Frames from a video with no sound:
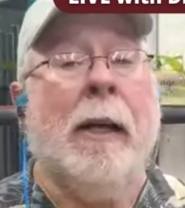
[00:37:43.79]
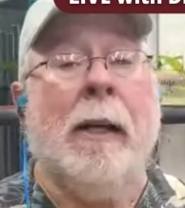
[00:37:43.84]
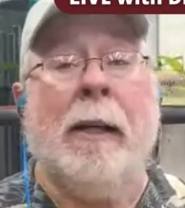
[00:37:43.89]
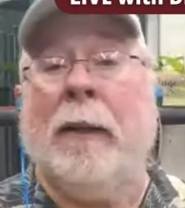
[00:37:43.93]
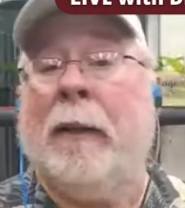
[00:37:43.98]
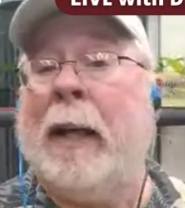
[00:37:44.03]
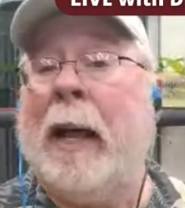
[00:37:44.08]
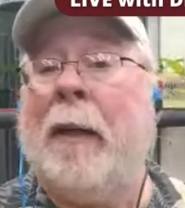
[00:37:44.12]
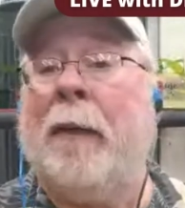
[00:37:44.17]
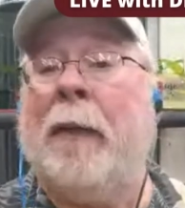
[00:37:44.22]

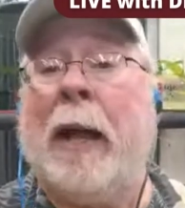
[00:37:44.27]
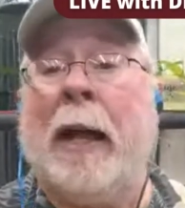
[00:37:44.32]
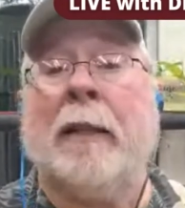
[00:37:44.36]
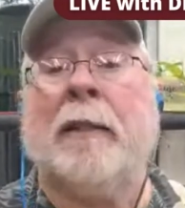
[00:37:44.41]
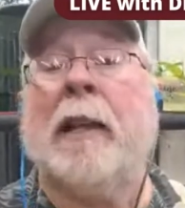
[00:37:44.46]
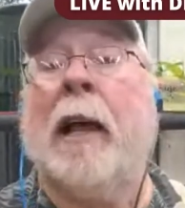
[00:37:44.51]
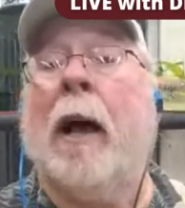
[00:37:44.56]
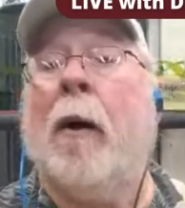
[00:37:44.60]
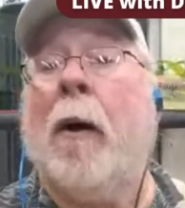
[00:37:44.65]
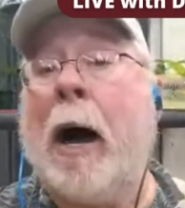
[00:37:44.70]
And that
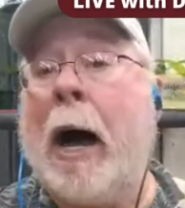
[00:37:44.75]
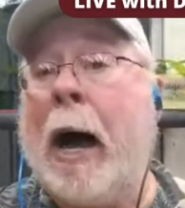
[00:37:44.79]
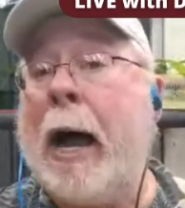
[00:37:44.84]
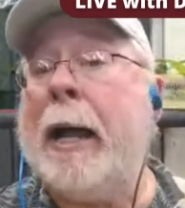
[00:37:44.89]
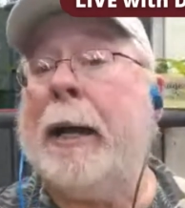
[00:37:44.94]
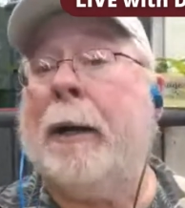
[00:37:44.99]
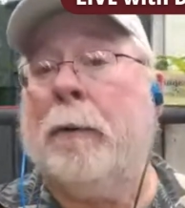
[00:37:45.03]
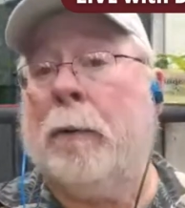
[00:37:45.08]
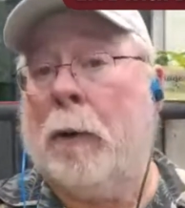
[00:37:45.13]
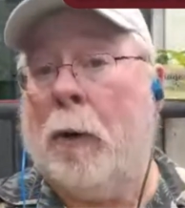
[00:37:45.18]
that's how I
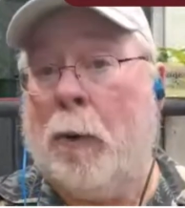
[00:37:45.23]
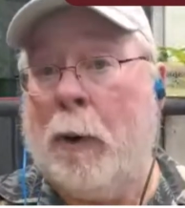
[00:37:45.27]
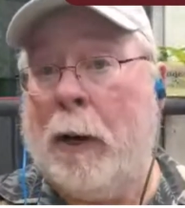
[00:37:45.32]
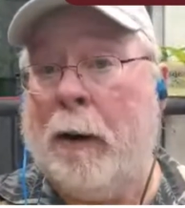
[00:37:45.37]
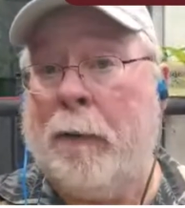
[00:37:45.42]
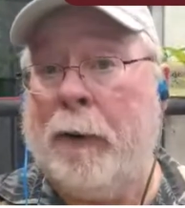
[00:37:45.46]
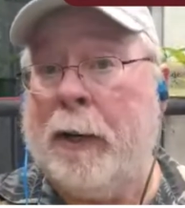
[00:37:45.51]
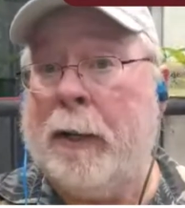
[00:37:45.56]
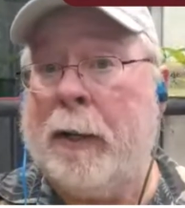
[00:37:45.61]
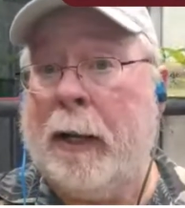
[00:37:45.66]
grow
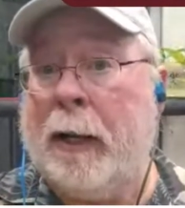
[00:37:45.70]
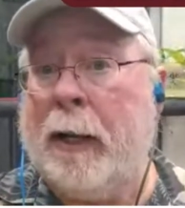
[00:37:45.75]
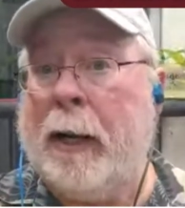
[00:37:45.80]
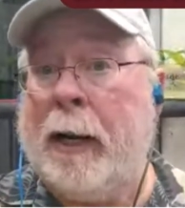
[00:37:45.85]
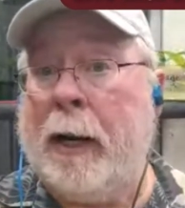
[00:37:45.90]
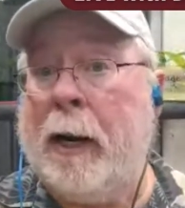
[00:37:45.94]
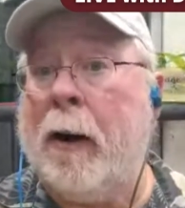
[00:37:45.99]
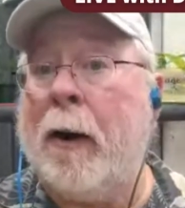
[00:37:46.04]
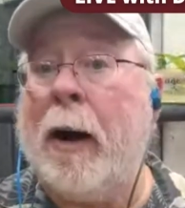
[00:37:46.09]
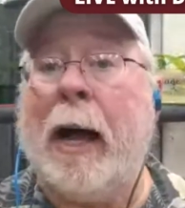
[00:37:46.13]
everything here.